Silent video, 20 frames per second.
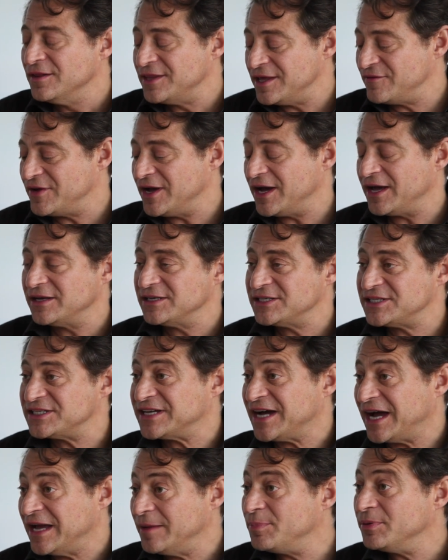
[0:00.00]
they've got
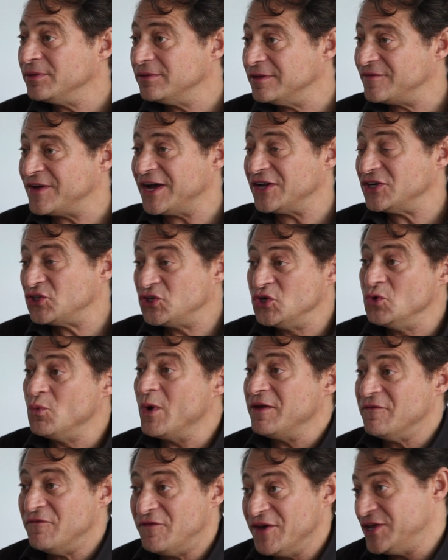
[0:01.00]
Skype, they've got
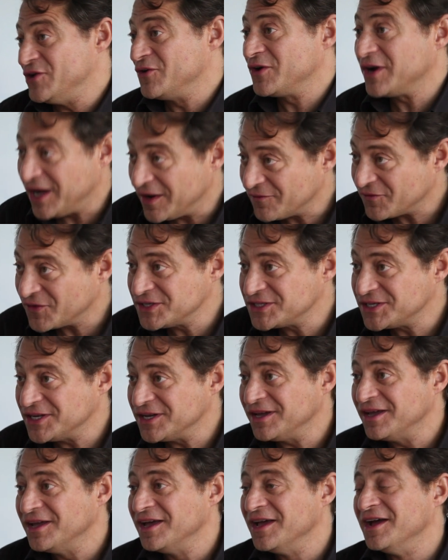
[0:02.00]
two-way video
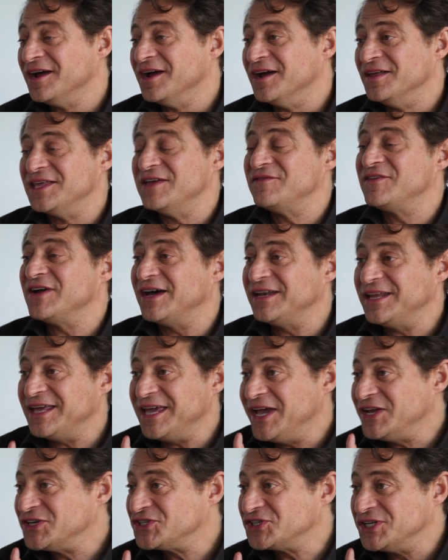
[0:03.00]
conferencing, they've got
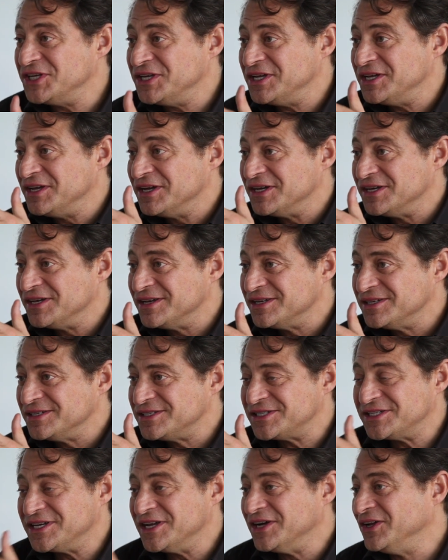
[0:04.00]
HD
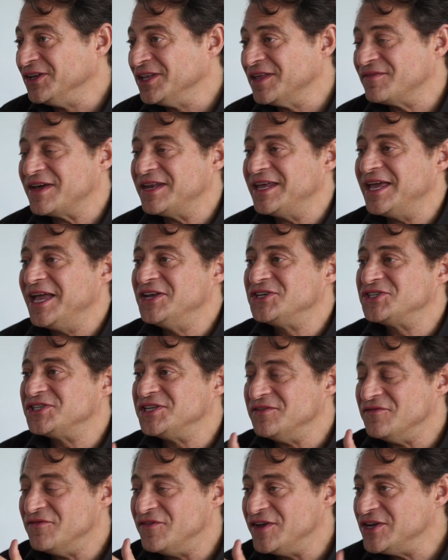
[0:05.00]
still, they've got
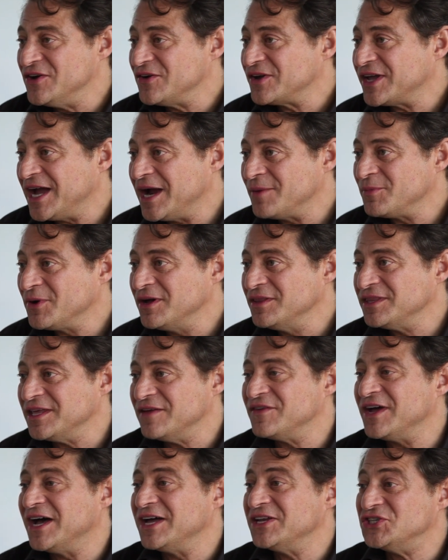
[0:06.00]
HD video camera,
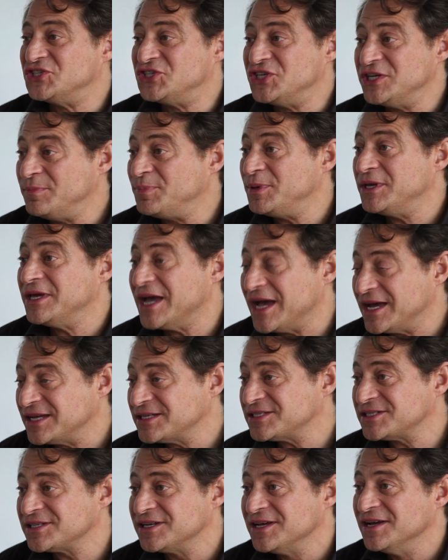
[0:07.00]
they've got
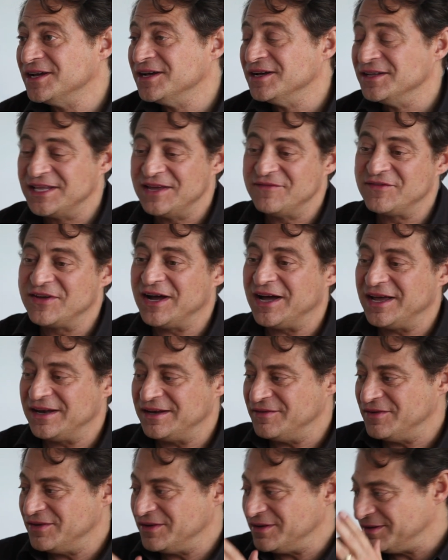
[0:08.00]
GPS, they've
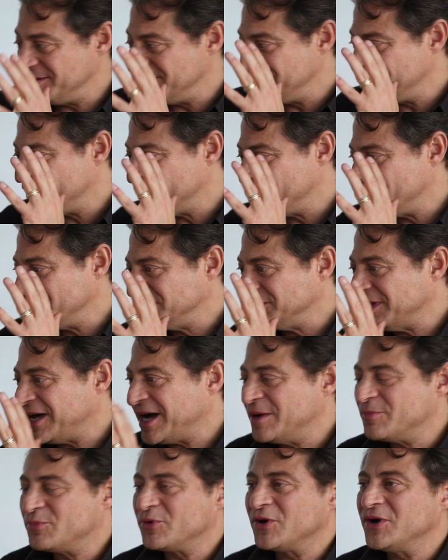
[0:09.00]
got
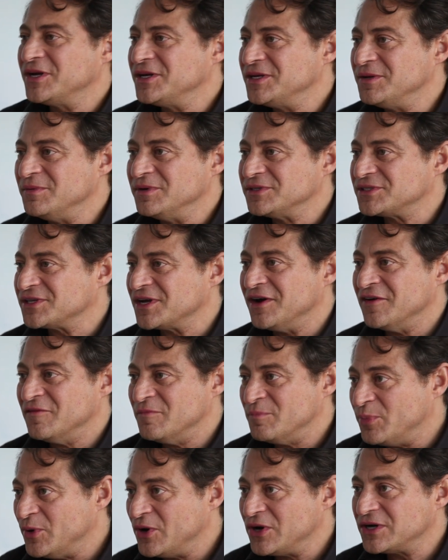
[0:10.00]
libraries
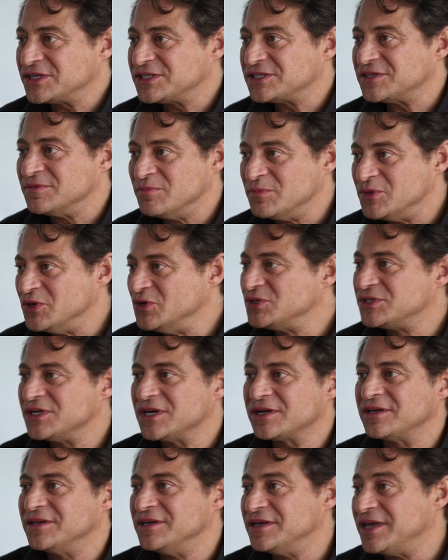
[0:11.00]
of books,
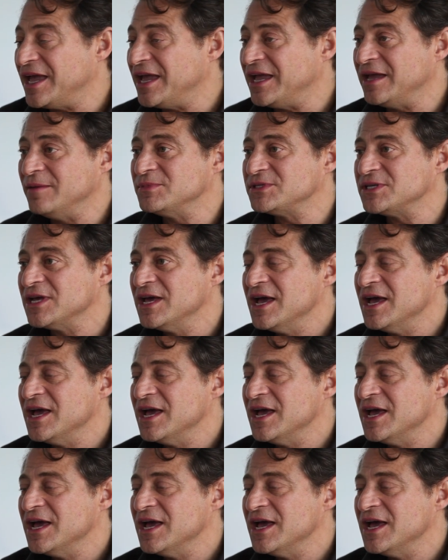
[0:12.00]
music, games.